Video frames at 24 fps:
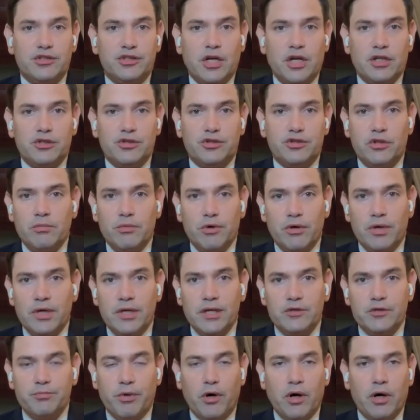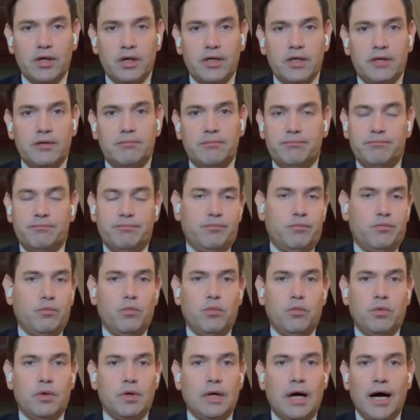Chuck Schumer and his party
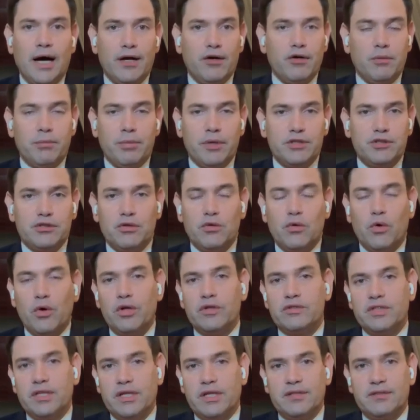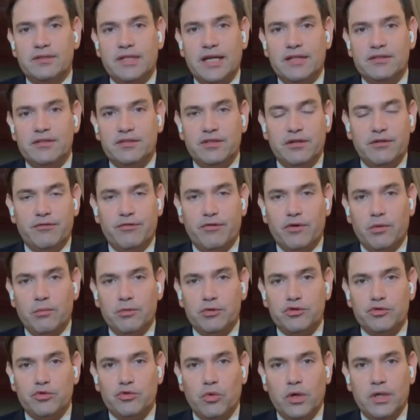hired a bunch of lawyers and contested it for
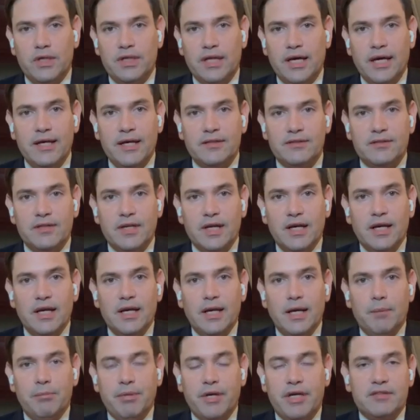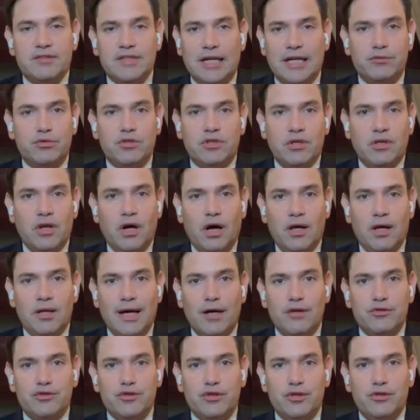almost 20 days because that's what the law
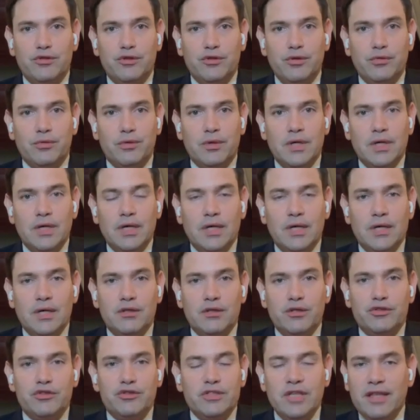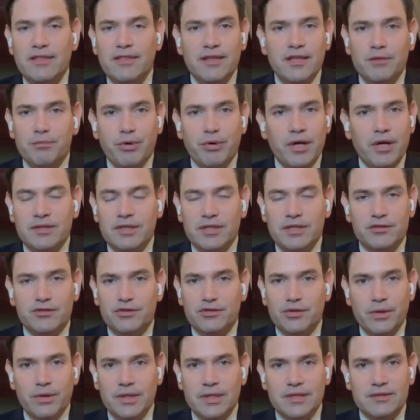allows you to do. There's nothing the president's
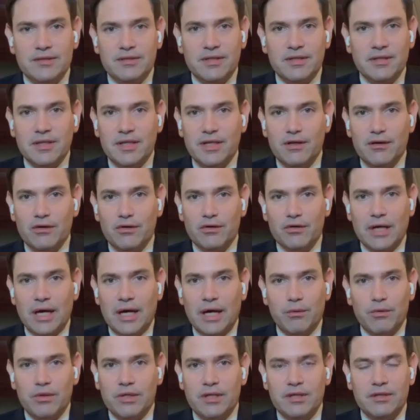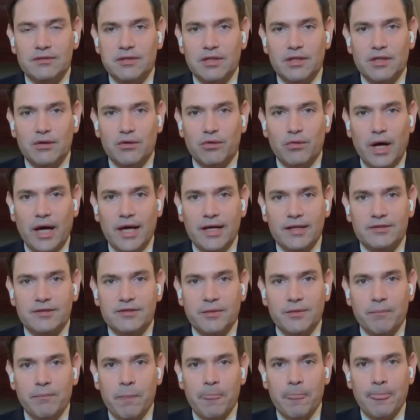doing that's illegal or not within his legal
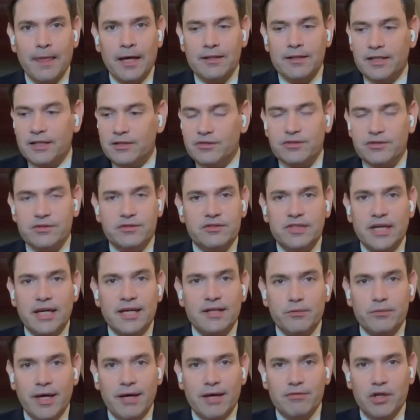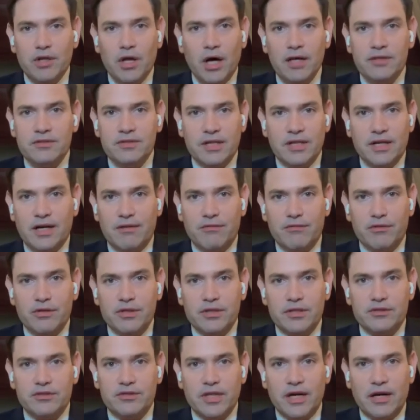rights. We have laws that govern
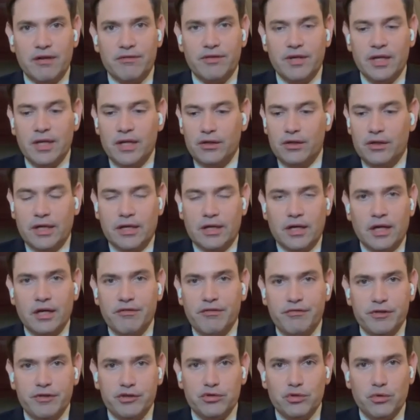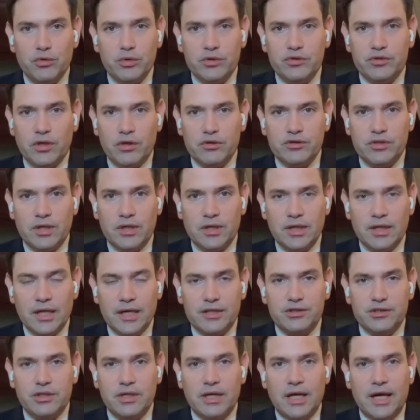this stuff. You get unofficial results on
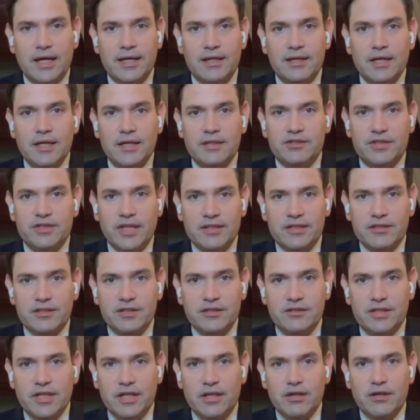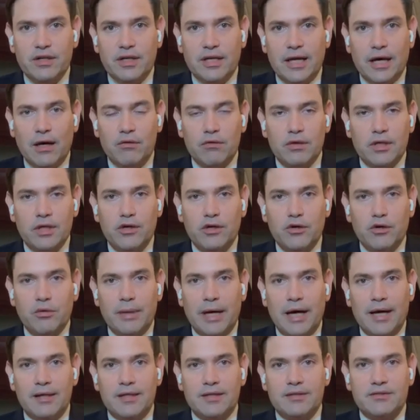election night. States continue to count legal
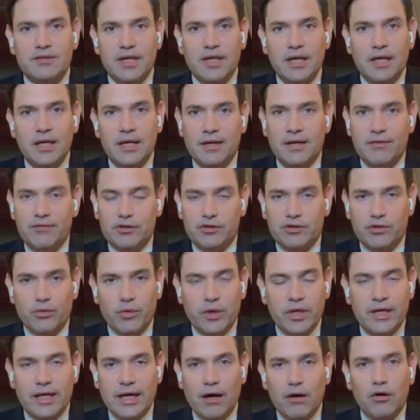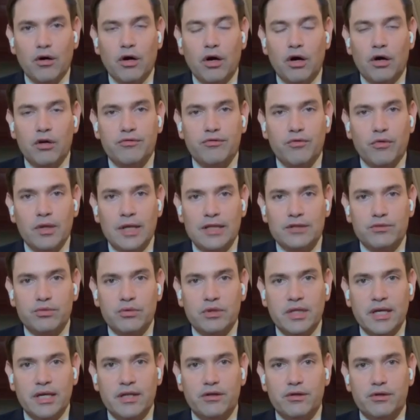ballots. If there's a recount called for, that's
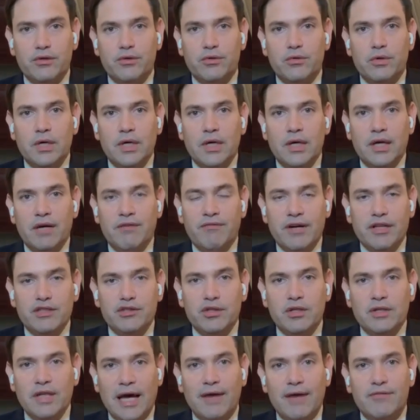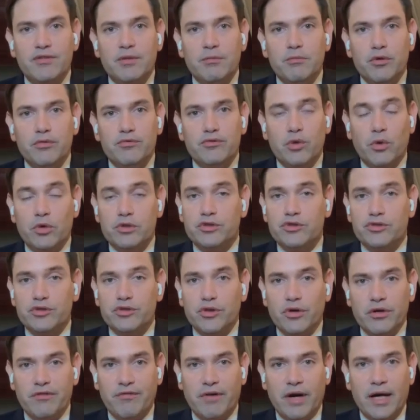what they do. Eventually, they have to move towards
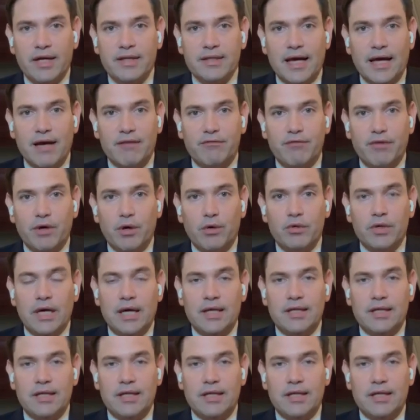certifying that vote.